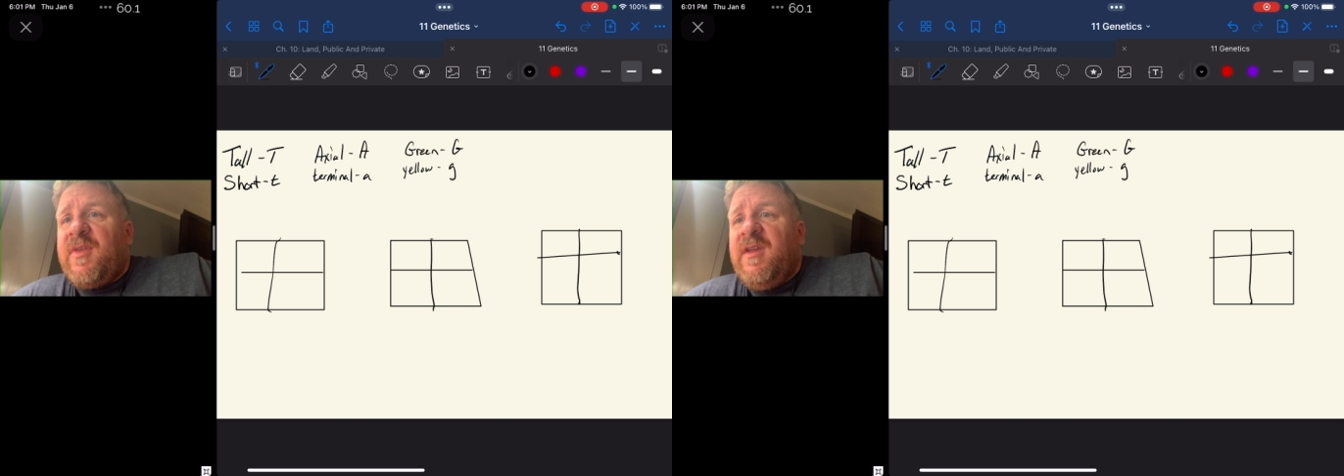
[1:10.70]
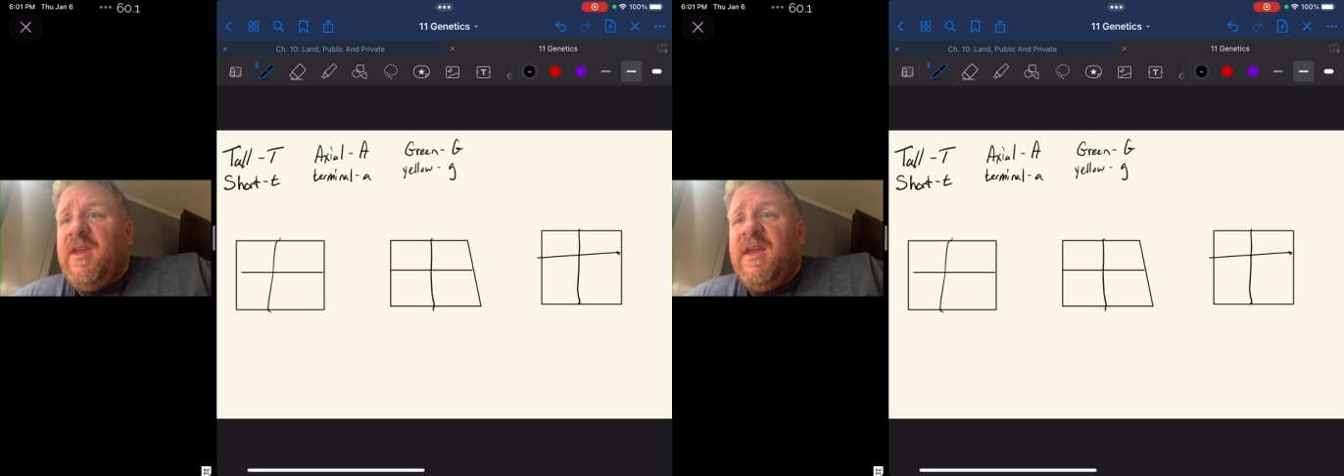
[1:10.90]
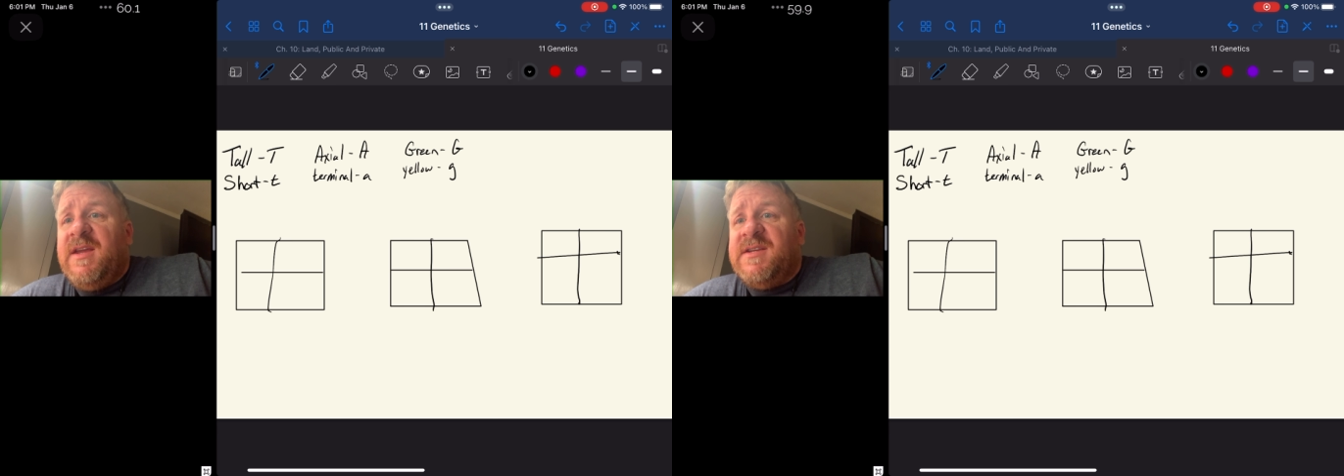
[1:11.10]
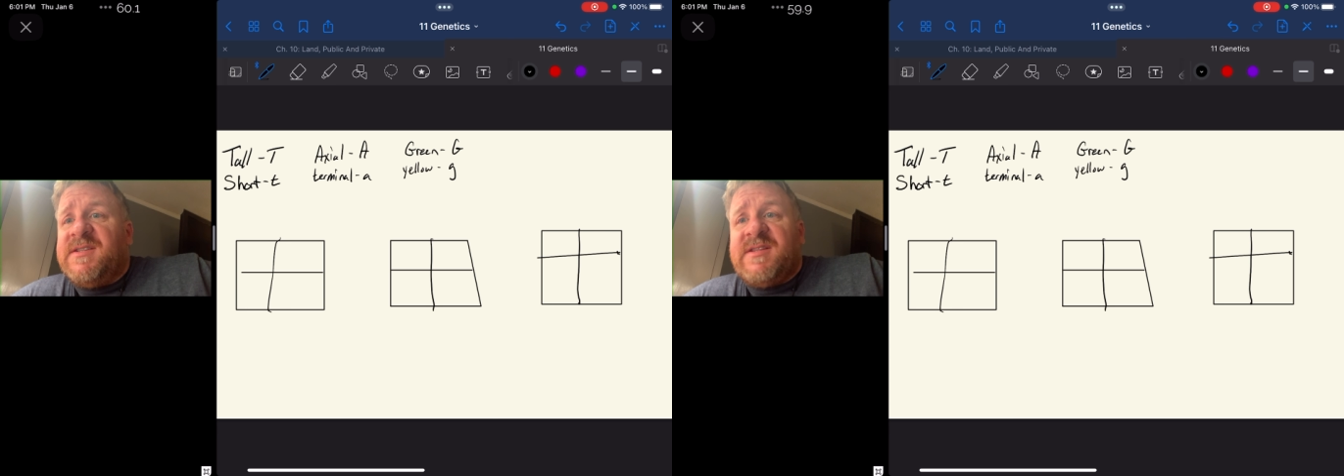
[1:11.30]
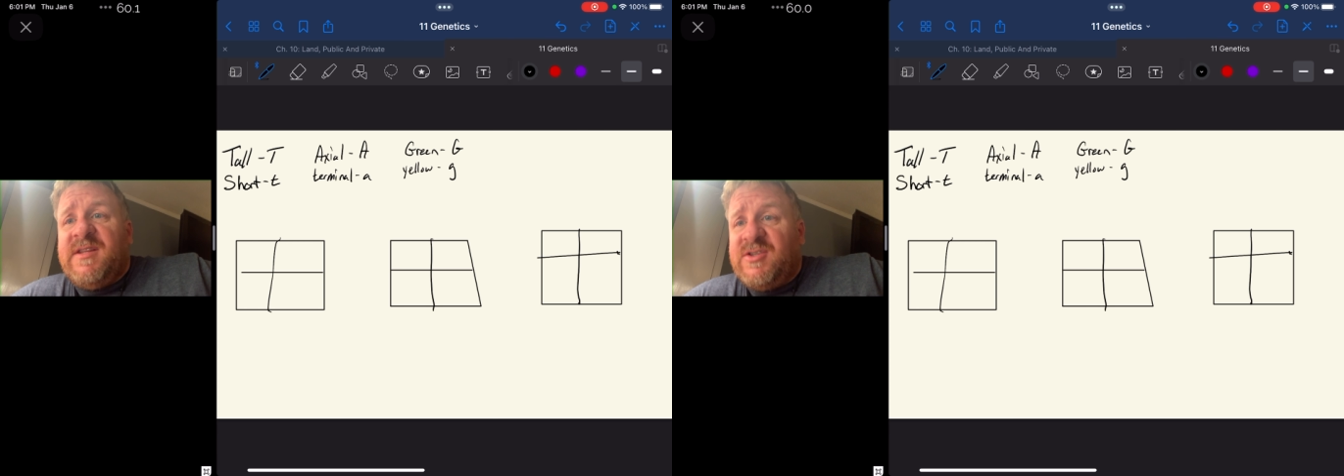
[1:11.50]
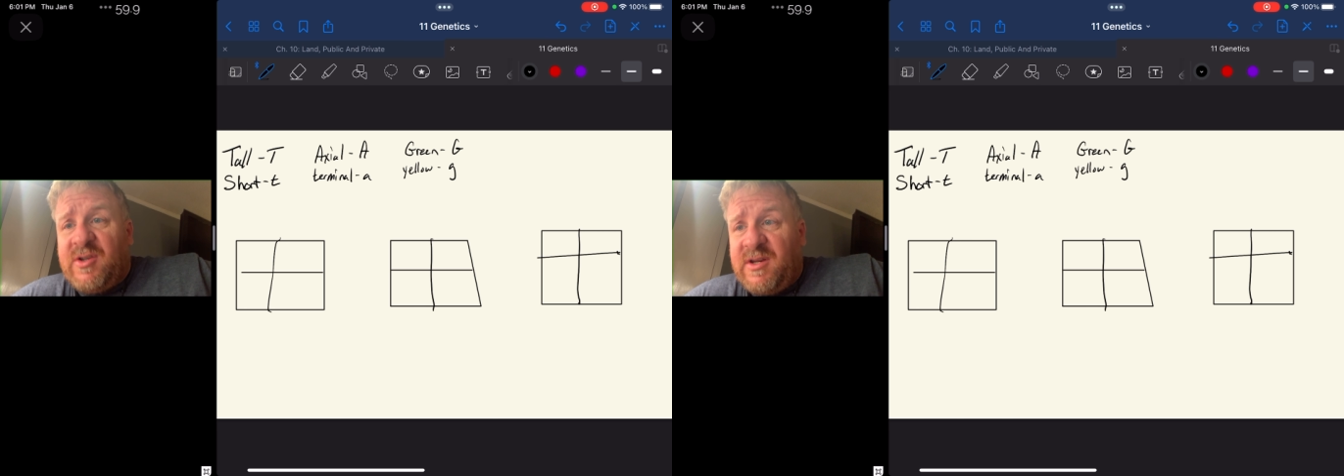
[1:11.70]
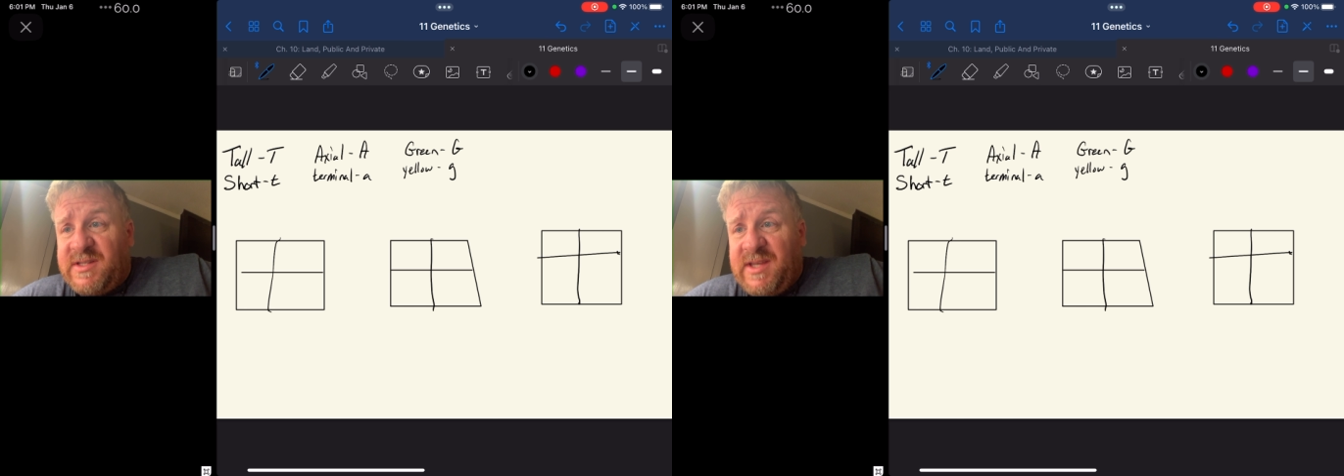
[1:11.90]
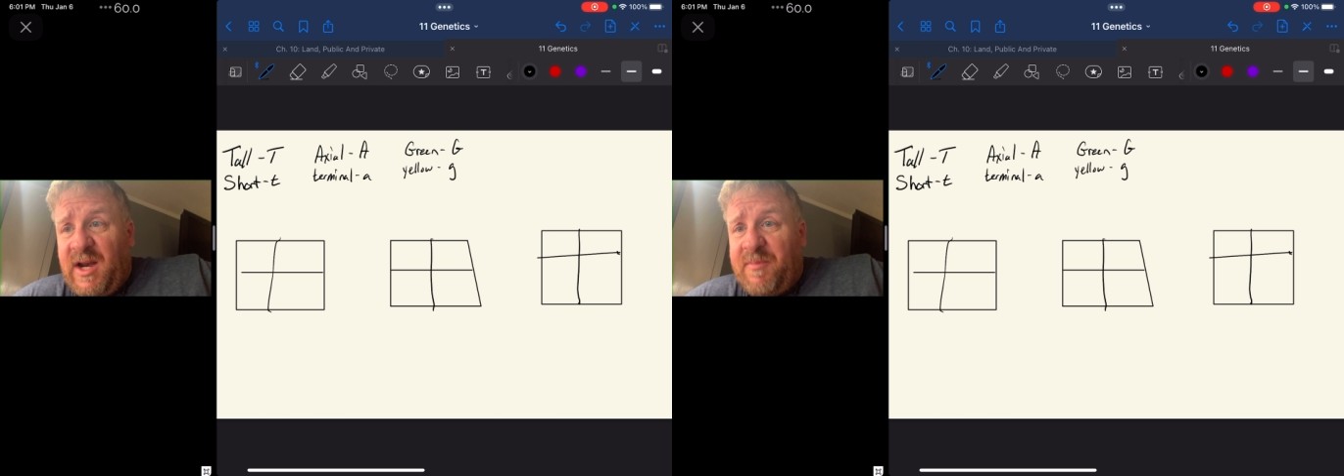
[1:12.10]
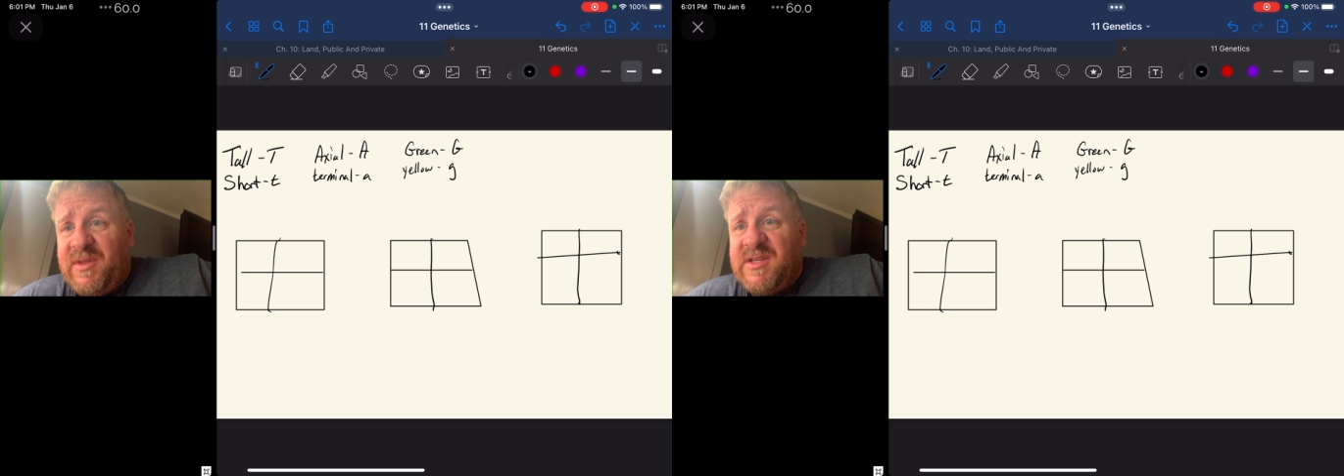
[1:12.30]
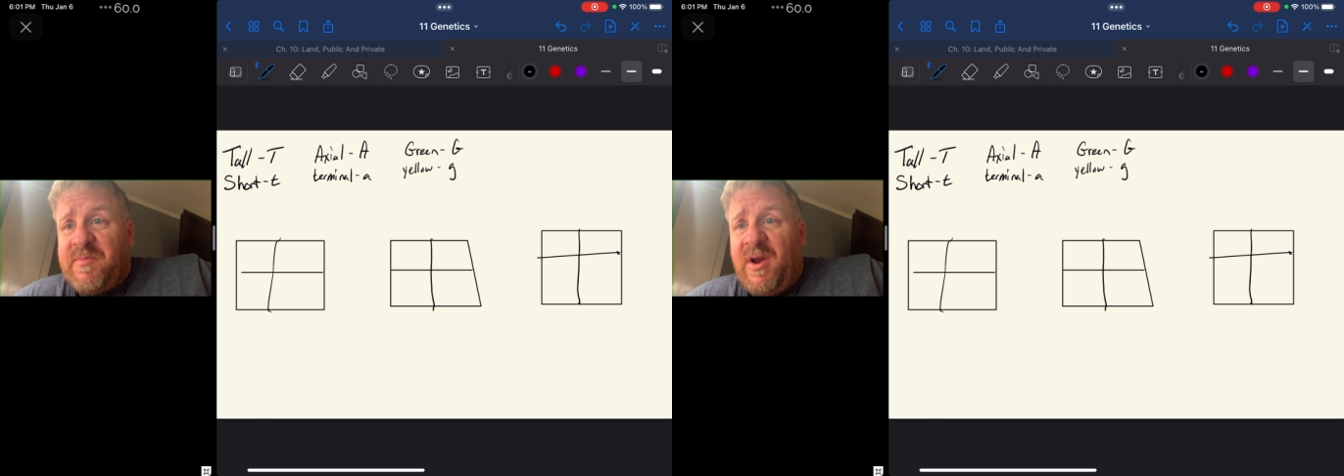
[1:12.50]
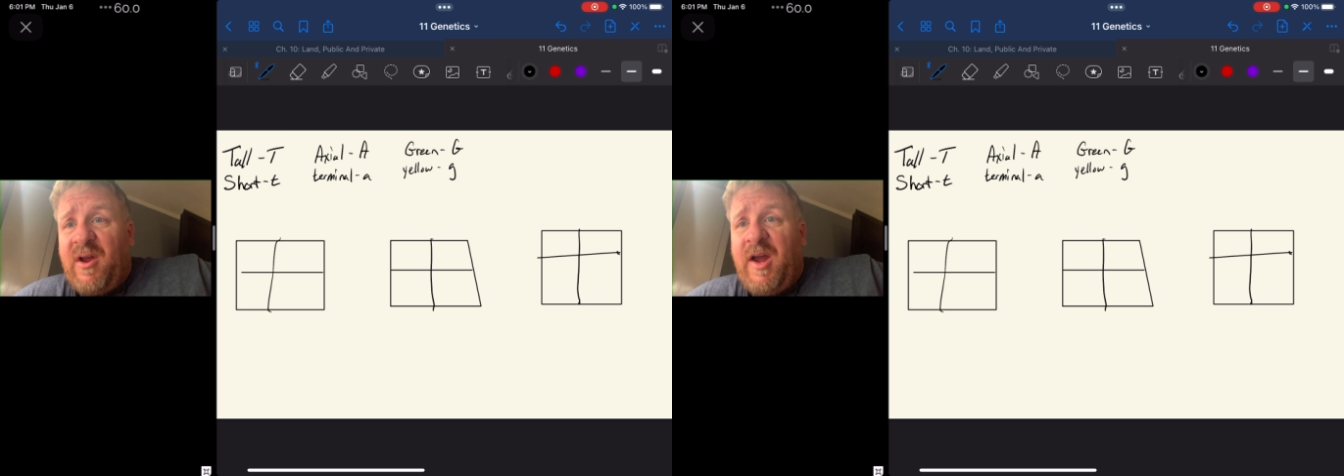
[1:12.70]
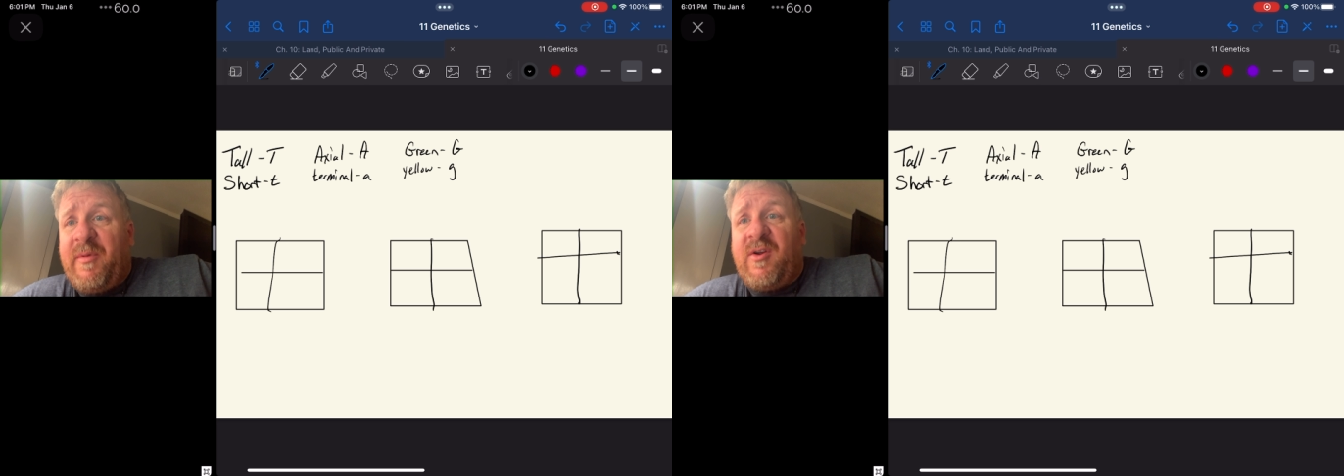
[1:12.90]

is that you're going to set up these monohybrid